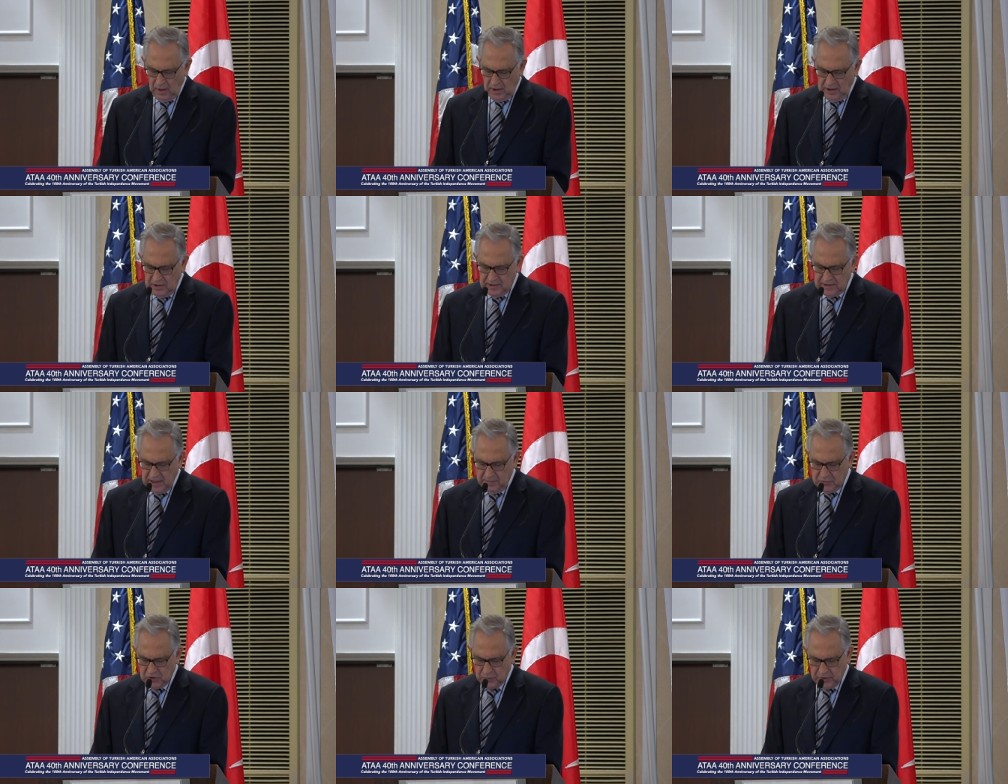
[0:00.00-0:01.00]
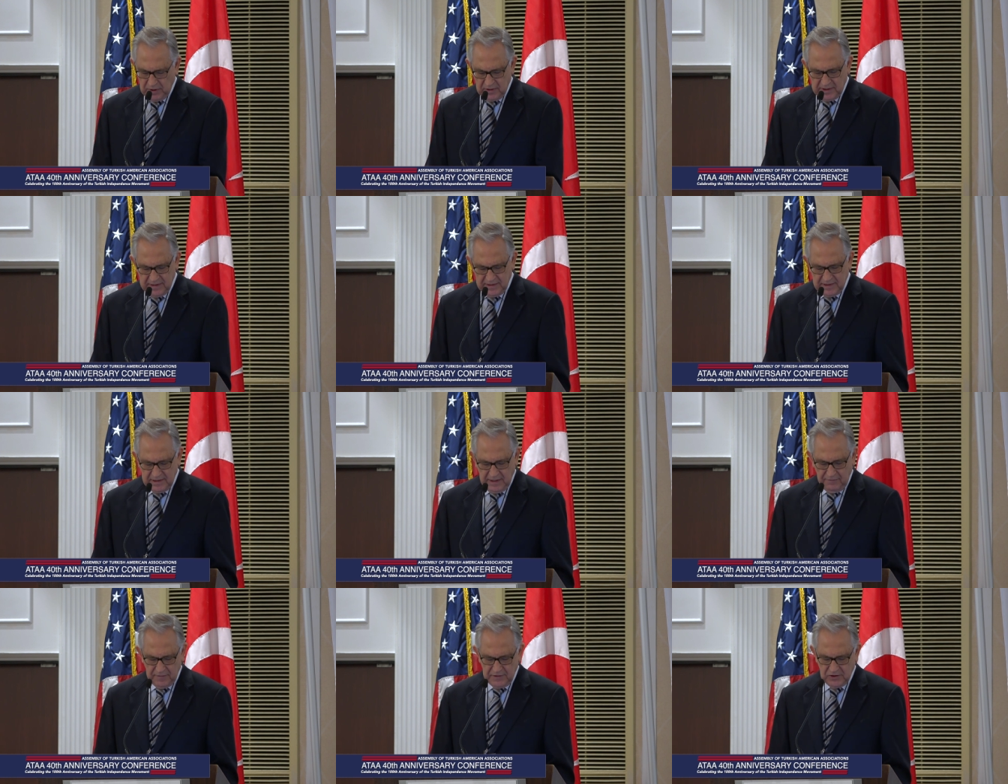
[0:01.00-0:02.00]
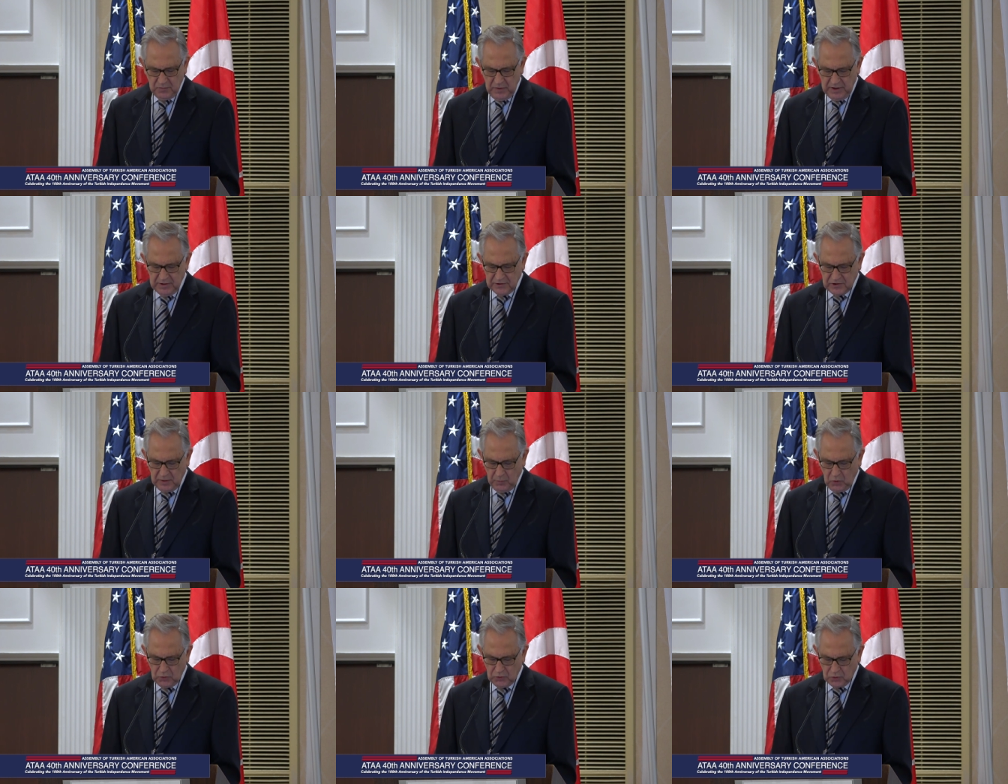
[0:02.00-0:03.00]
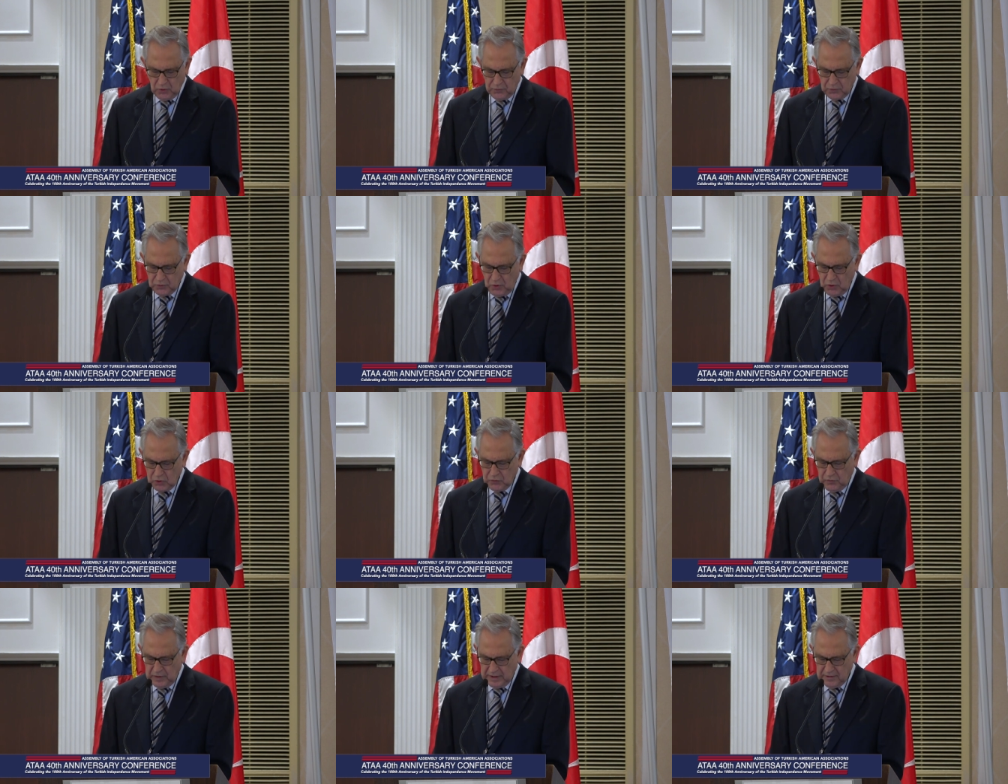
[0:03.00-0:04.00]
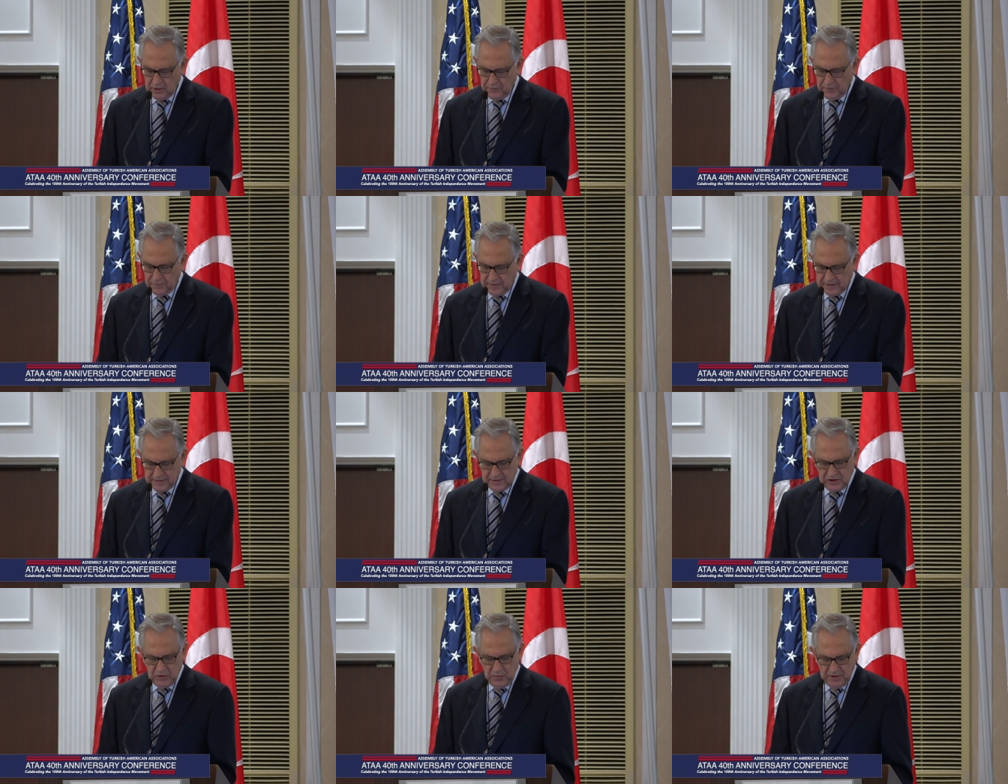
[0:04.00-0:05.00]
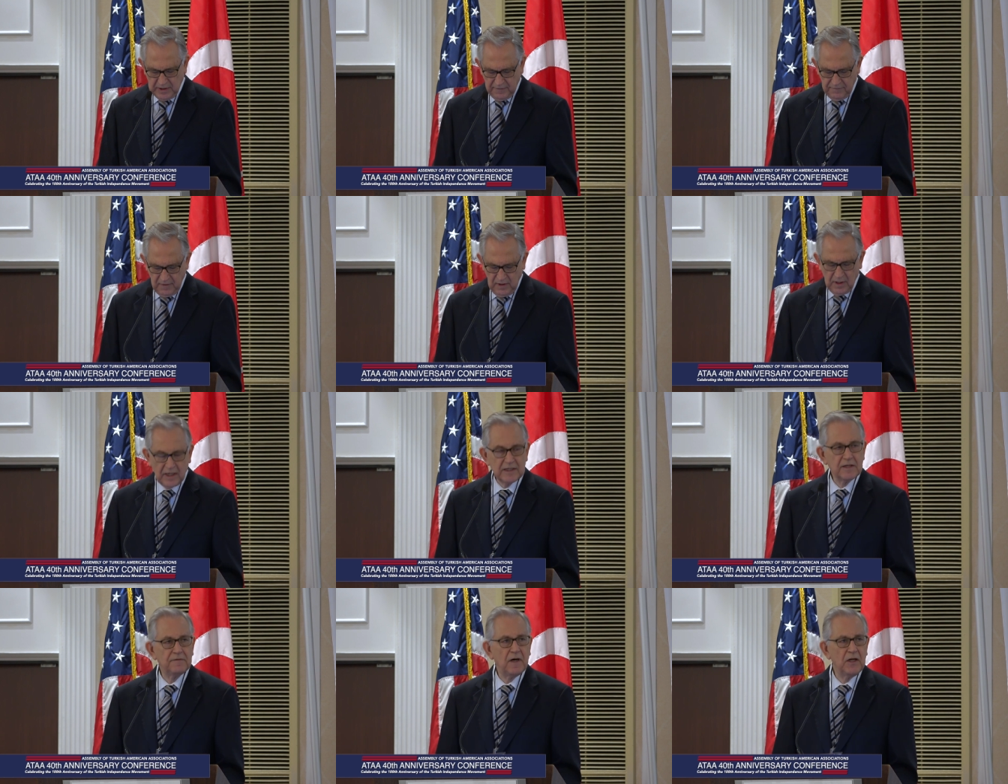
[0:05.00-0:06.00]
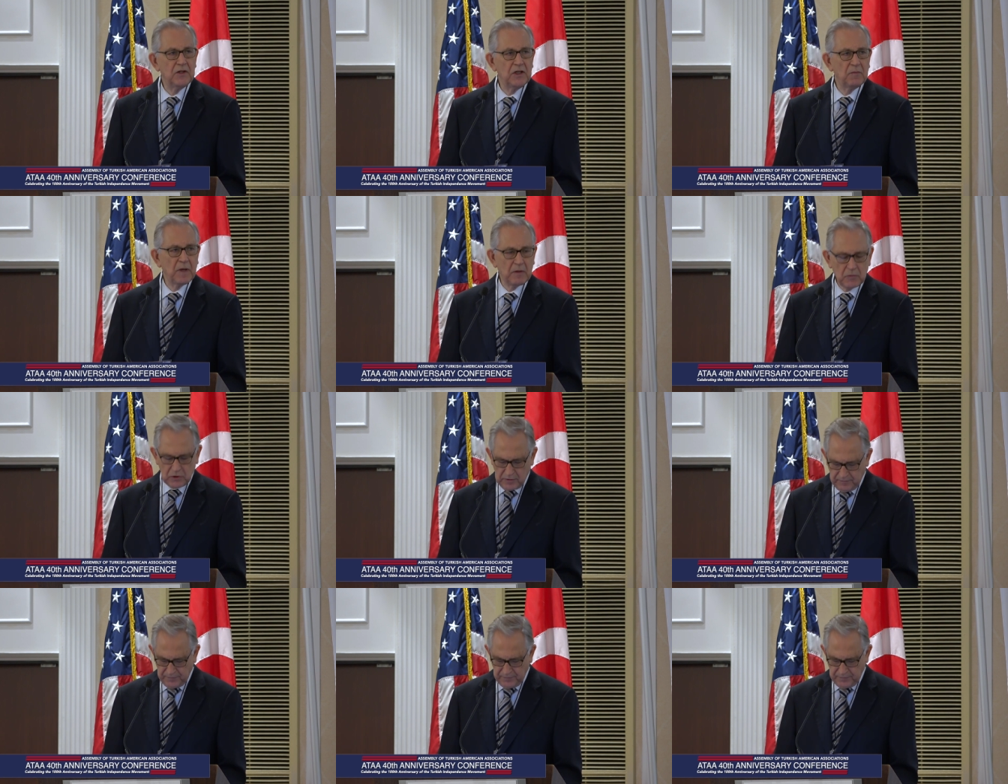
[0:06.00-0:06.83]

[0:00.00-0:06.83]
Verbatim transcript: In the same spirit, TCF is the biggest supporter of the Turkish Philanthropy Funds, TPF, as a founding member.